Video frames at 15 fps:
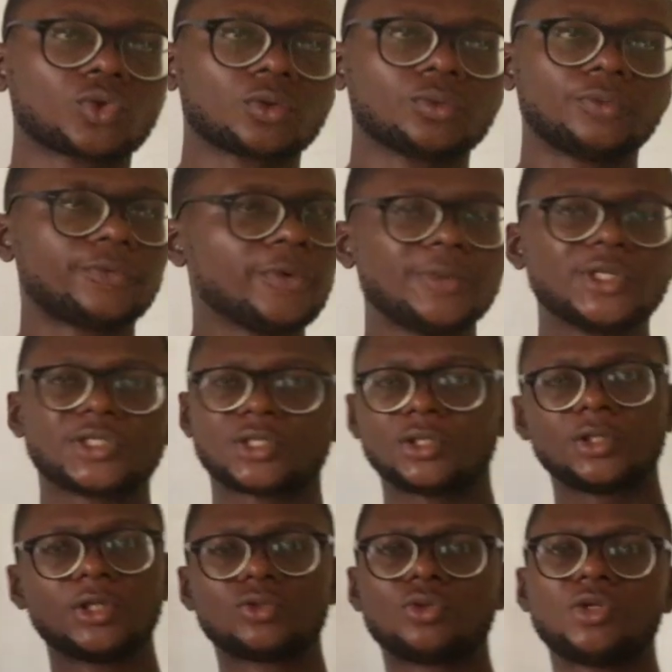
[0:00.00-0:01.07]
few minutes,
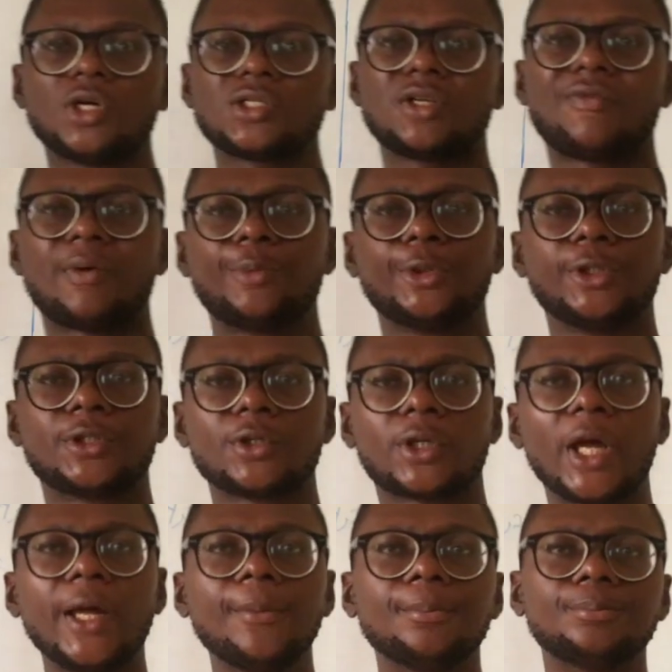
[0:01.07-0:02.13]
it will just evaporate.
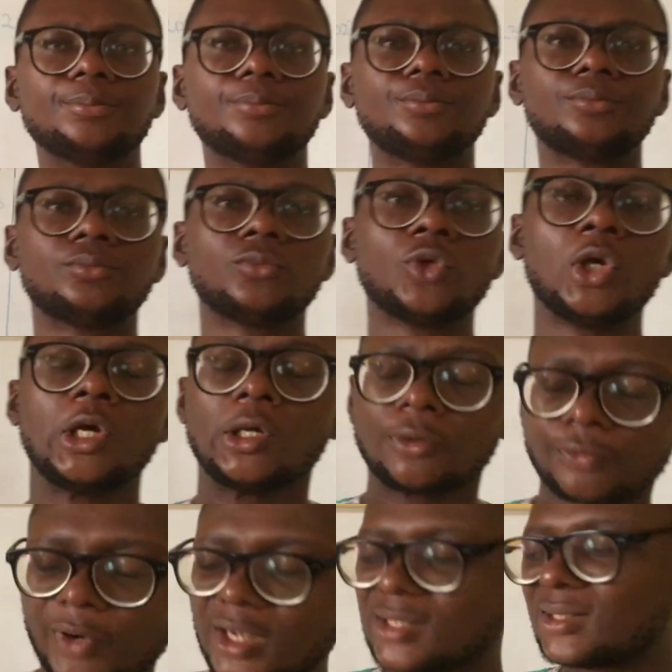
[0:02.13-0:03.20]
Okay,
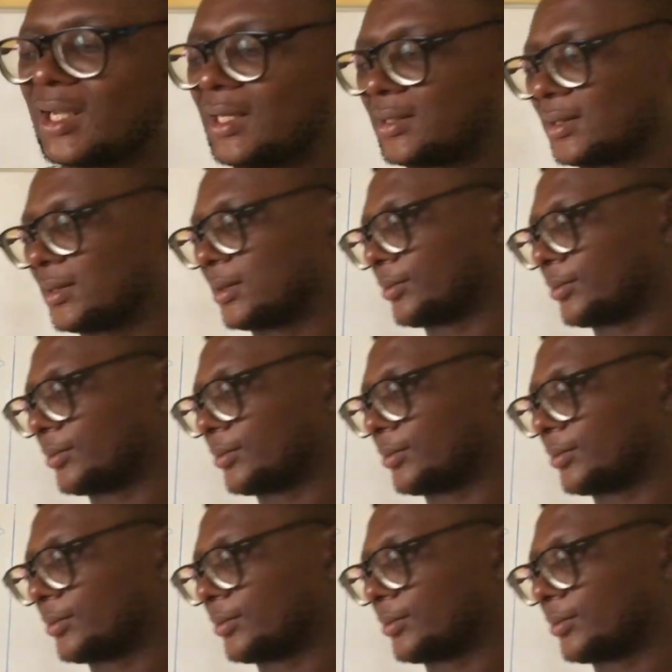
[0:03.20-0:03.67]
for instance,